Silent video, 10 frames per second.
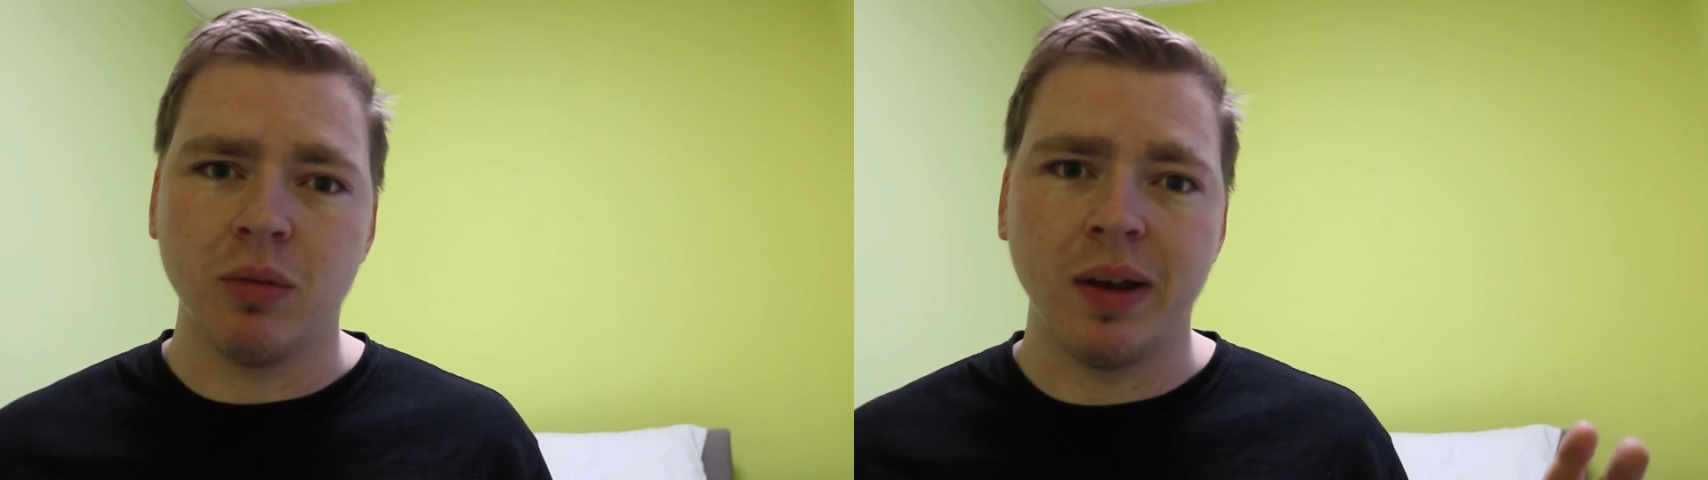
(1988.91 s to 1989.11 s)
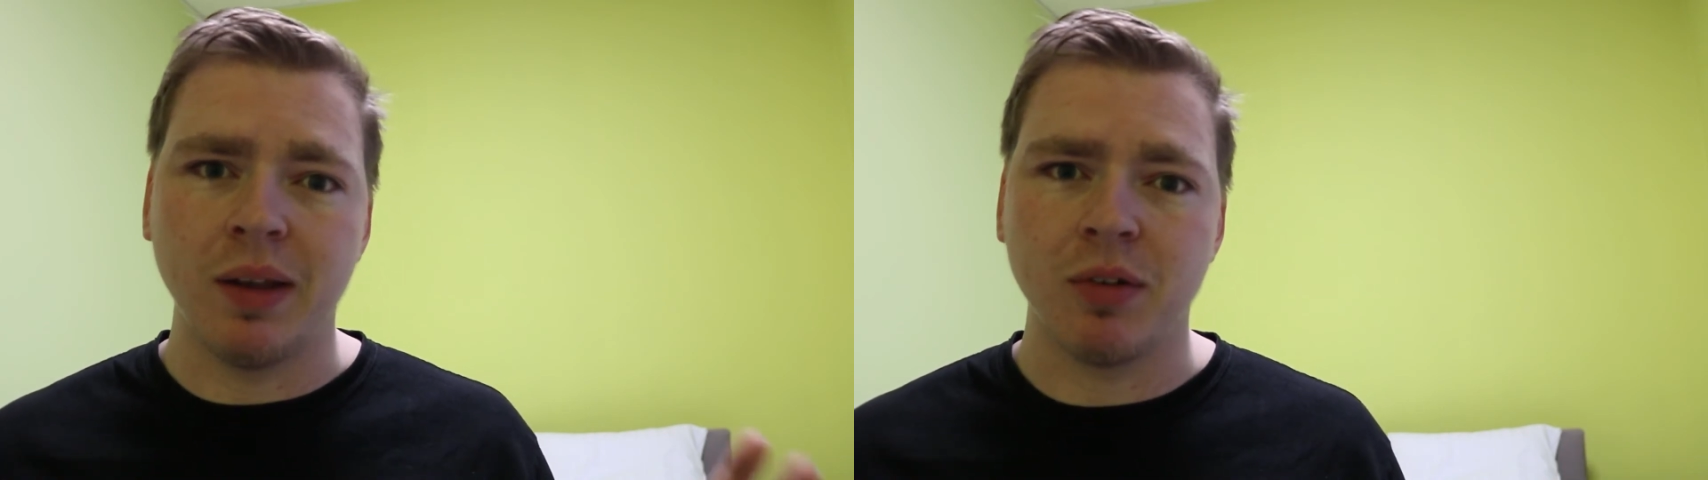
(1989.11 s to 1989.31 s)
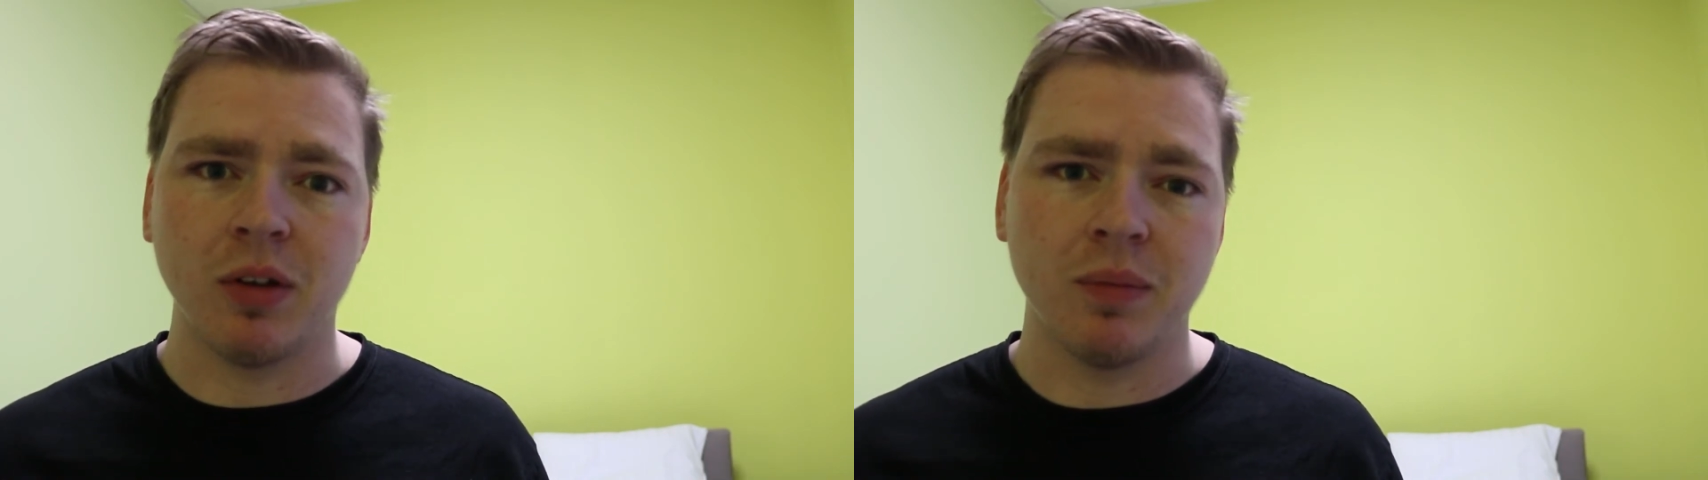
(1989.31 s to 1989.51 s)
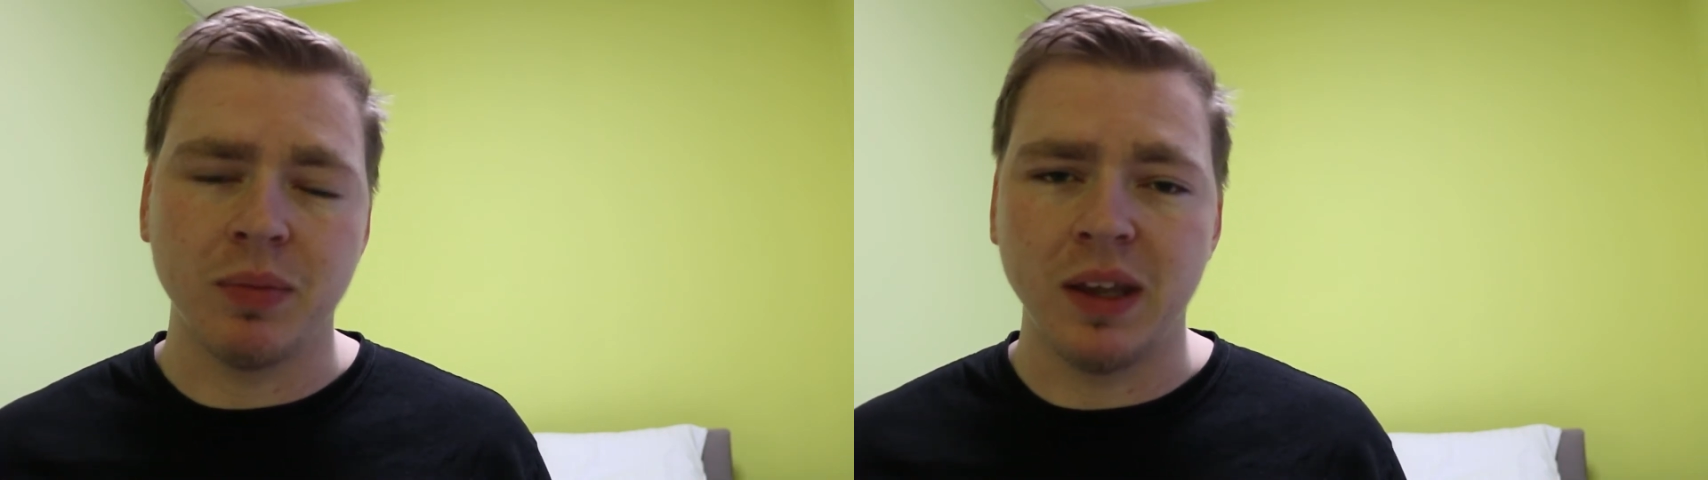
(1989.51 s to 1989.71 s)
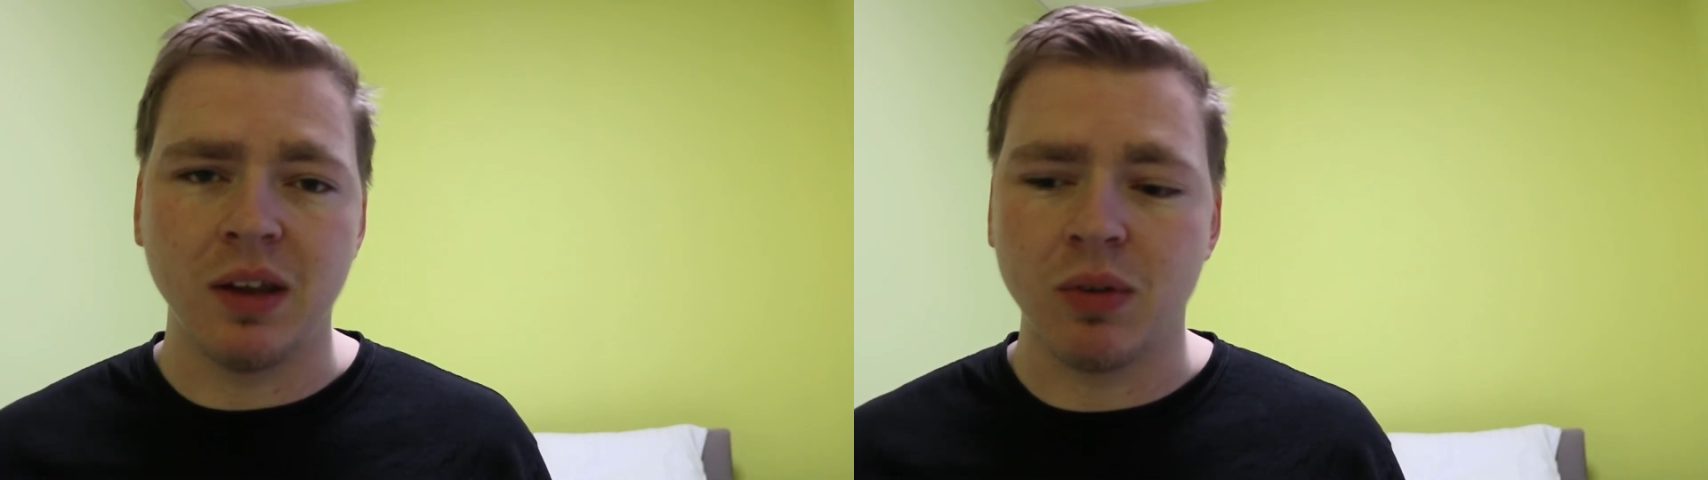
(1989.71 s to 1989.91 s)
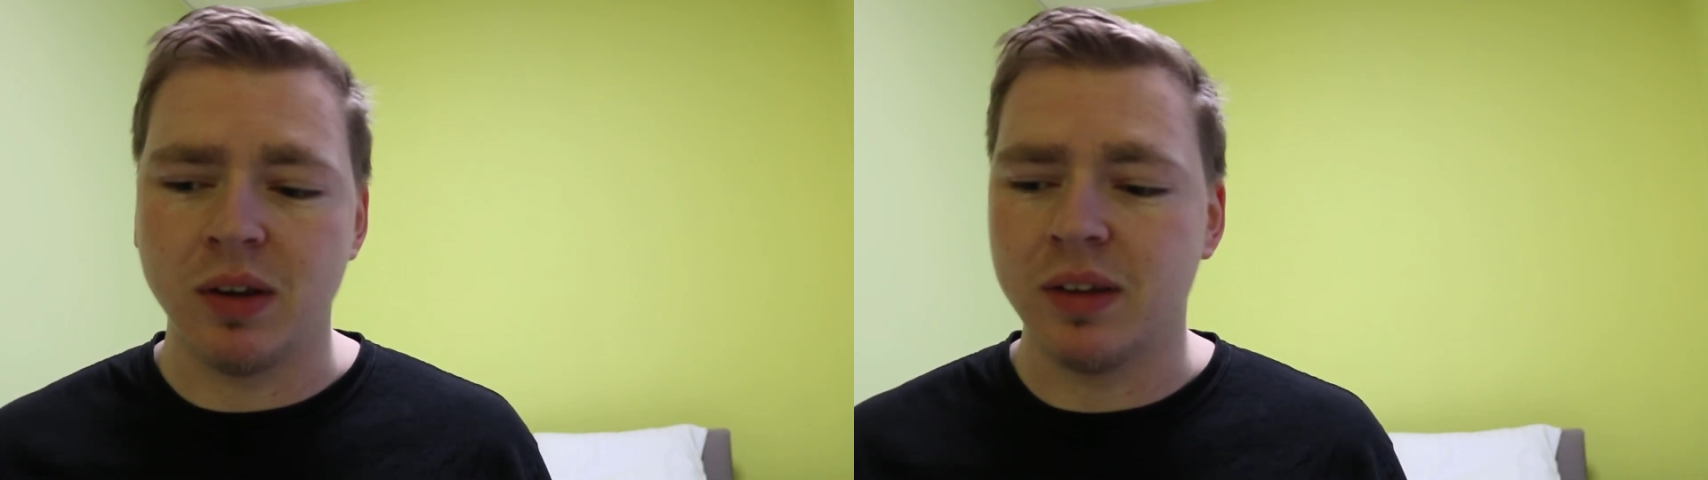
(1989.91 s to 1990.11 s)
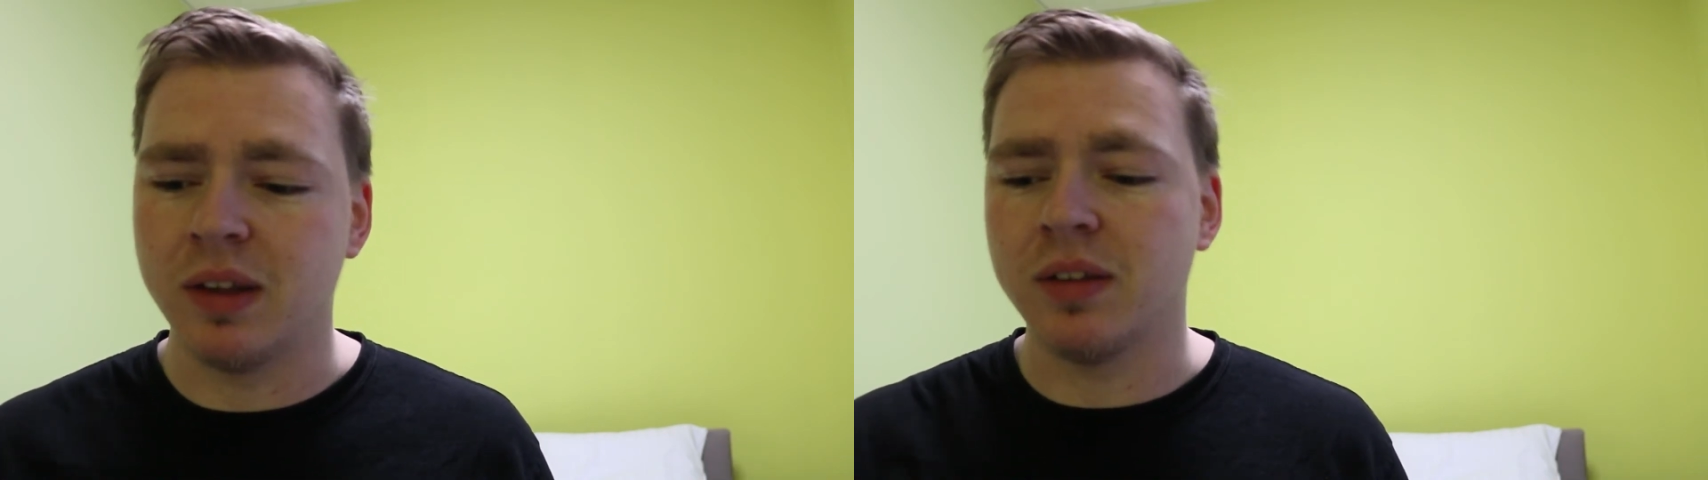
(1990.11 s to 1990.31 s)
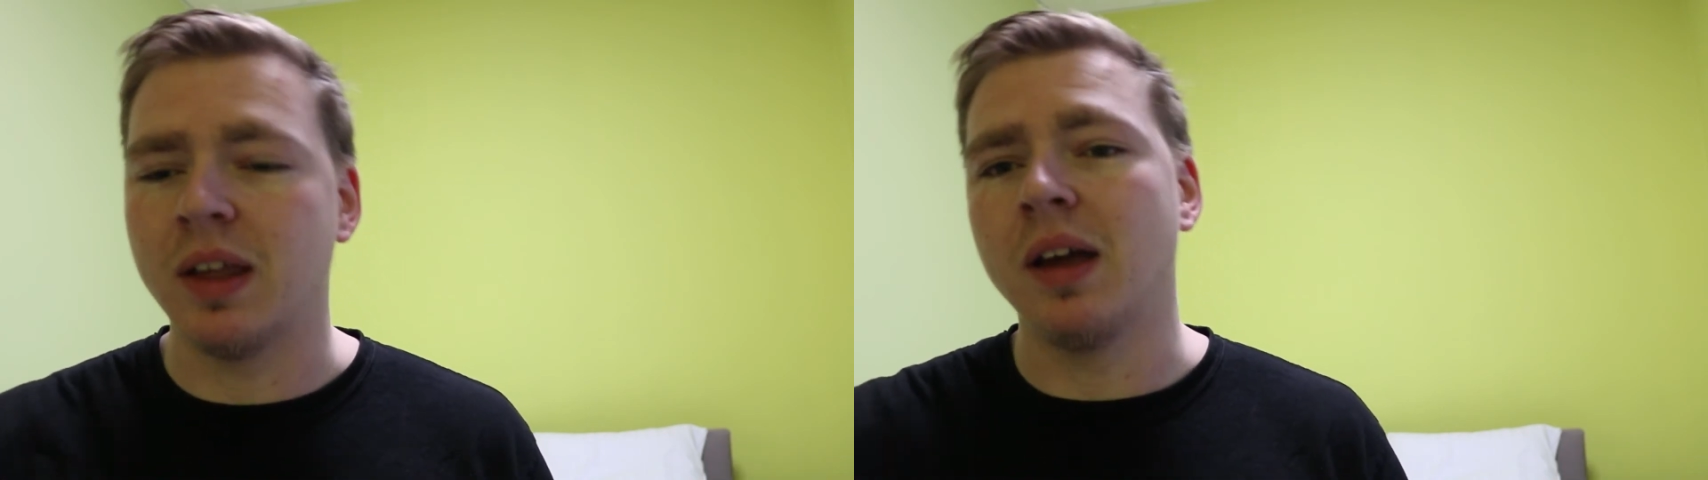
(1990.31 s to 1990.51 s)
whatever the increase
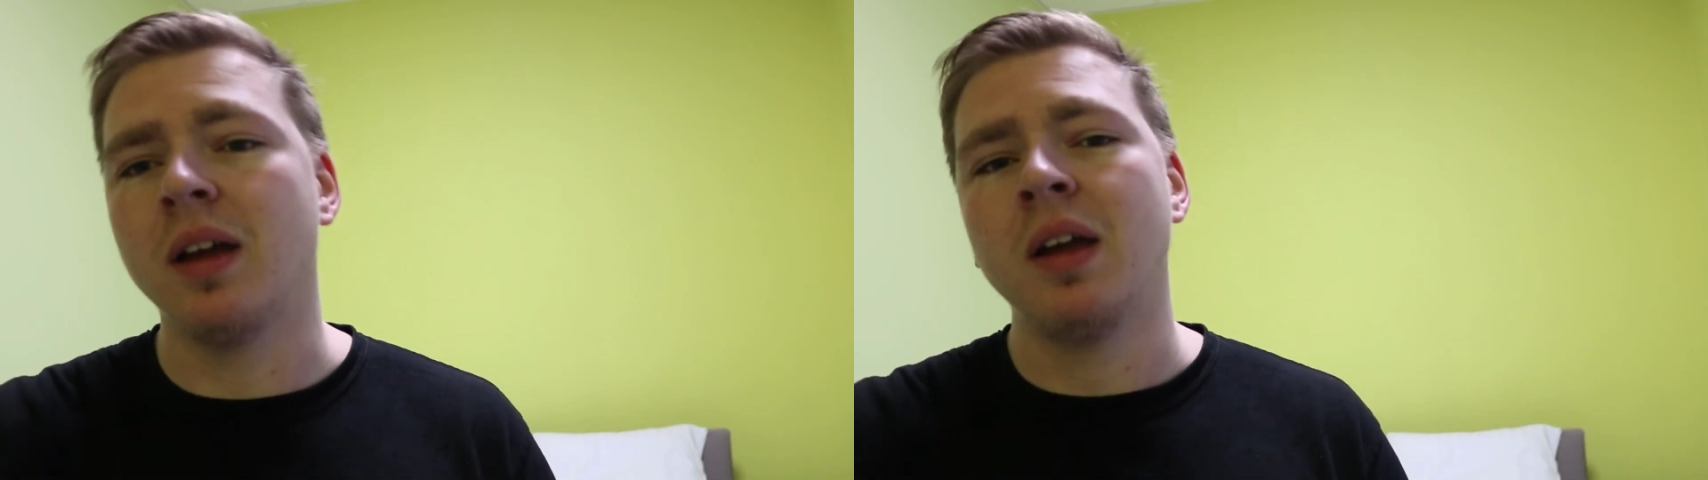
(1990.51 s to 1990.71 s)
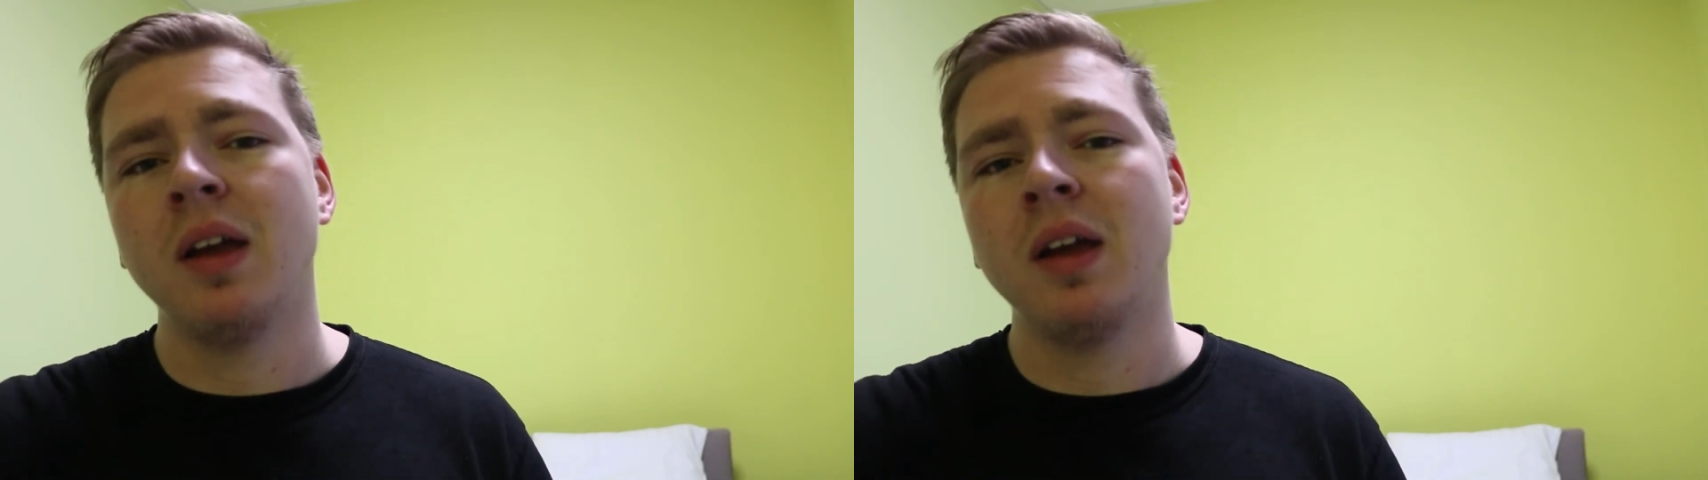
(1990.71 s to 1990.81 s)
is there.